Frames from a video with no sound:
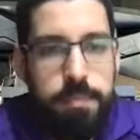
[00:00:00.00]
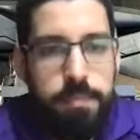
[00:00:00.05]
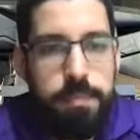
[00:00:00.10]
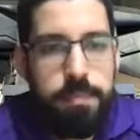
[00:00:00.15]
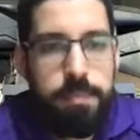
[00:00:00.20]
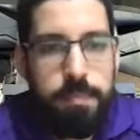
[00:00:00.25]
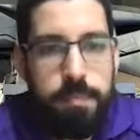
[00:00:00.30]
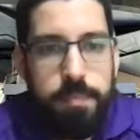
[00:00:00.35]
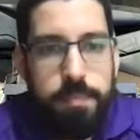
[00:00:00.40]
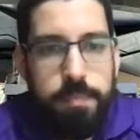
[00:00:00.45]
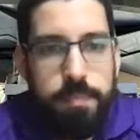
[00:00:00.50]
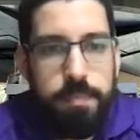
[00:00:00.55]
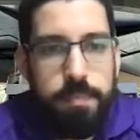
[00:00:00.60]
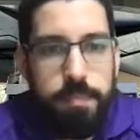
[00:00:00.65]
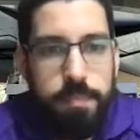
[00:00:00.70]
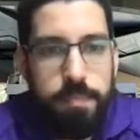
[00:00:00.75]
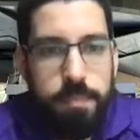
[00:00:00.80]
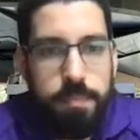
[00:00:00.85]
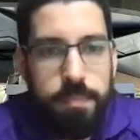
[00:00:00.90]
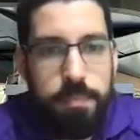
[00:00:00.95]

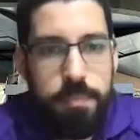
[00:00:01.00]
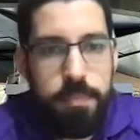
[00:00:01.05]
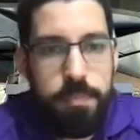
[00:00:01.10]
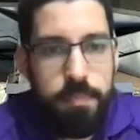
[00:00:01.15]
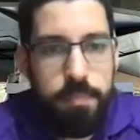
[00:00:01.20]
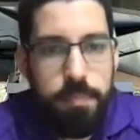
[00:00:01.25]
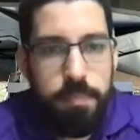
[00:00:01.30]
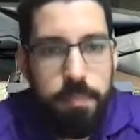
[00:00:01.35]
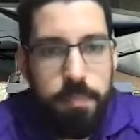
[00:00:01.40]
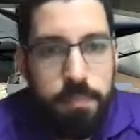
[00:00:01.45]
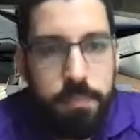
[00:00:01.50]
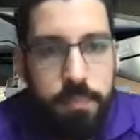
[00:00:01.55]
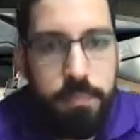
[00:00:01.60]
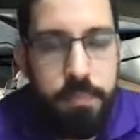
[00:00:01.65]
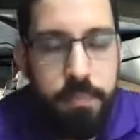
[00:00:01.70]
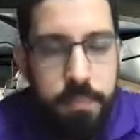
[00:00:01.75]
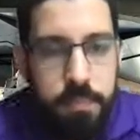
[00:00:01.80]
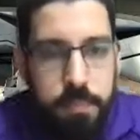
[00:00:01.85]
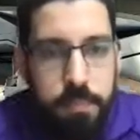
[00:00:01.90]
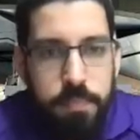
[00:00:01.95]

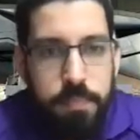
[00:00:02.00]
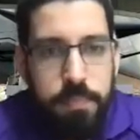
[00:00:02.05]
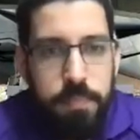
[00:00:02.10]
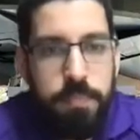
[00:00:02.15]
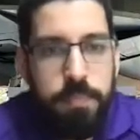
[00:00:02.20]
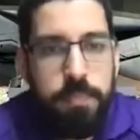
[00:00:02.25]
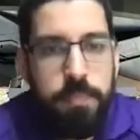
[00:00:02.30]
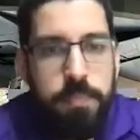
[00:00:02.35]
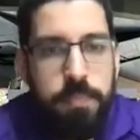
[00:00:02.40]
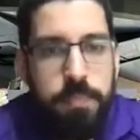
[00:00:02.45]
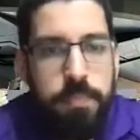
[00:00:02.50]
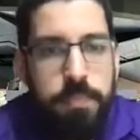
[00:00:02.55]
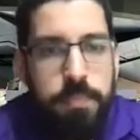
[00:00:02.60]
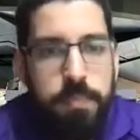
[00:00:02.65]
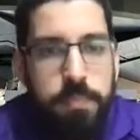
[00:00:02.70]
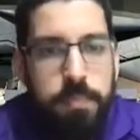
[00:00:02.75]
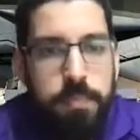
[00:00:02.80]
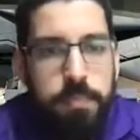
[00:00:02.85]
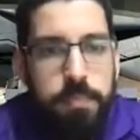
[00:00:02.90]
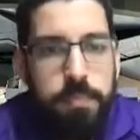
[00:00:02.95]

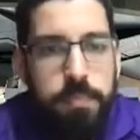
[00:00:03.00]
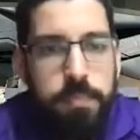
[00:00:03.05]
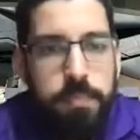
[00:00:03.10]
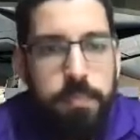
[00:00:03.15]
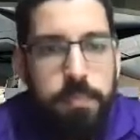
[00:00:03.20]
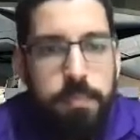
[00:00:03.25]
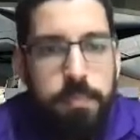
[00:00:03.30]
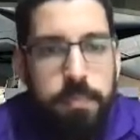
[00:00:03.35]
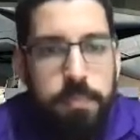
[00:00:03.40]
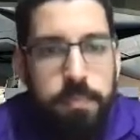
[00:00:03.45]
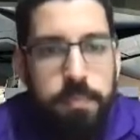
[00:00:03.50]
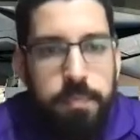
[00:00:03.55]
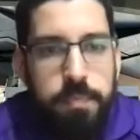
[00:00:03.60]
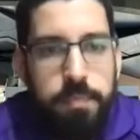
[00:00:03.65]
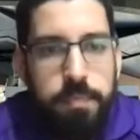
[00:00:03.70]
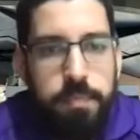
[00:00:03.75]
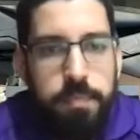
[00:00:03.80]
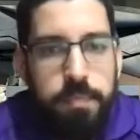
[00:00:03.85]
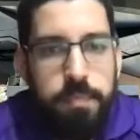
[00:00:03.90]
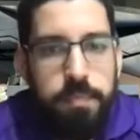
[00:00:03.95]

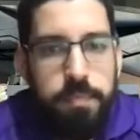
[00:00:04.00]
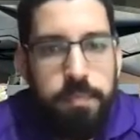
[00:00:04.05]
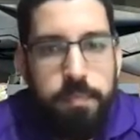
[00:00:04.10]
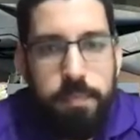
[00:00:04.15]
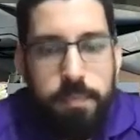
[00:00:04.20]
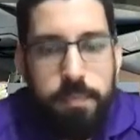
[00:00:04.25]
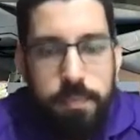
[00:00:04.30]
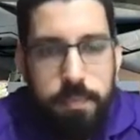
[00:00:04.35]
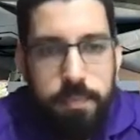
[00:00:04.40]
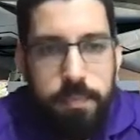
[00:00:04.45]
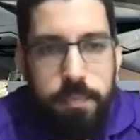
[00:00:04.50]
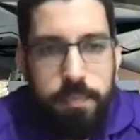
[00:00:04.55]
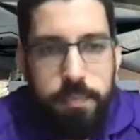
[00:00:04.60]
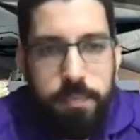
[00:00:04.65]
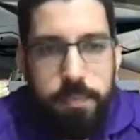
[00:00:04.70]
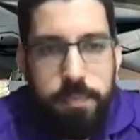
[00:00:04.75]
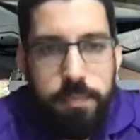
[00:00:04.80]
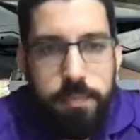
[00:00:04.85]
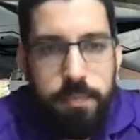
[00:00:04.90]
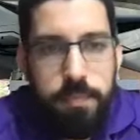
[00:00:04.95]

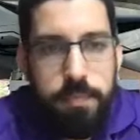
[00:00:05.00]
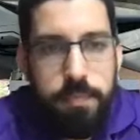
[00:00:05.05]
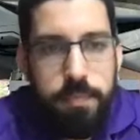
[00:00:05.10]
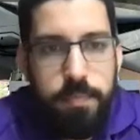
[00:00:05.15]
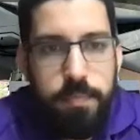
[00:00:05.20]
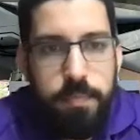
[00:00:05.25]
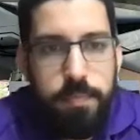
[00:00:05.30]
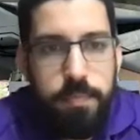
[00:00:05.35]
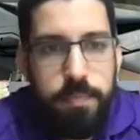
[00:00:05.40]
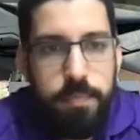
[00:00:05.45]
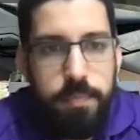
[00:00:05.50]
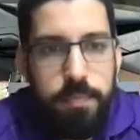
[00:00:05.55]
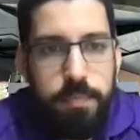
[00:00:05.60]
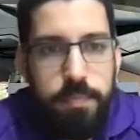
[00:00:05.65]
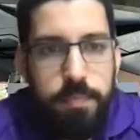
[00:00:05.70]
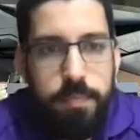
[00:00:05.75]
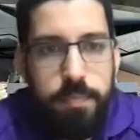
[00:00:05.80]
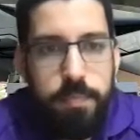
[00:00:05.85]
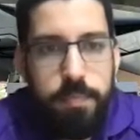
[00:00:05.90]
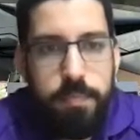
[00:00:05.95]

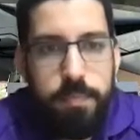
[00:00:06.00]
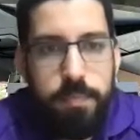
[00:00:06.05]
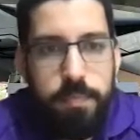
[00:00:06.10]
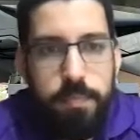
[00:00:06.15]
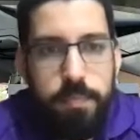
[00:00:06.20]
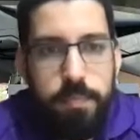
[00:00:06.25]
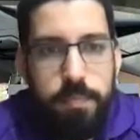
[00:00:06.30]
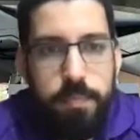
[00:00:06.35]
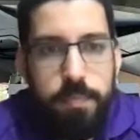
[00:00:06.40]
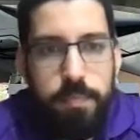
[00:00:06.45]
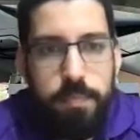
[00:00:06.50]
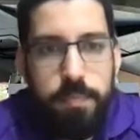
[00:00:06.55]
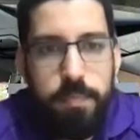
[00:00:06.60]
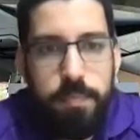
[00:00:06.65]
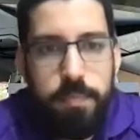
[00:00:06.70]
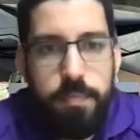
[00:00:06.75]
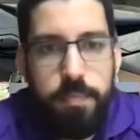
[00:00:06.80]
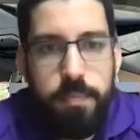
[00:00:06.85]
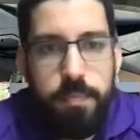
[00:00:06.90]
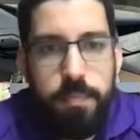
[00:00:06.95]

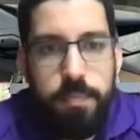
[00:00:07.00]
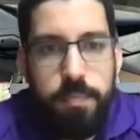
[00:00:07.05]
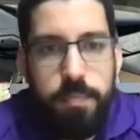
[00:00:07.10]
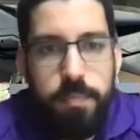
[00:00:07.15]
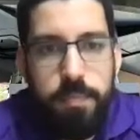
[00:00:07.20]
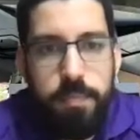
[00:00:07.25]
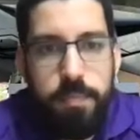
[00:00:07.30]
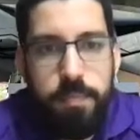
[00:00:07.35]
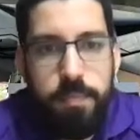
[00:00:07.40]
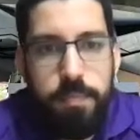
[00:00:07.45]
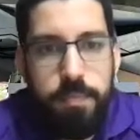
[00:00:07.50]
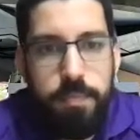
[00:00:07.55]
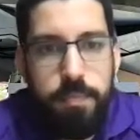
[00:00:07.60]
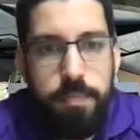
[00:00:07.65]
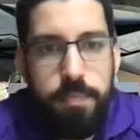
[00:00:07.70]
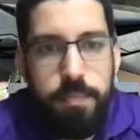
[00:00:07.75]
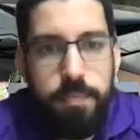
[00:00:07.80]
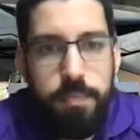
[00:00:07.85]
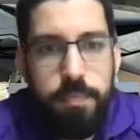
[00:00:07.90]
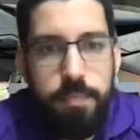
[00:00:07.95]
(silent)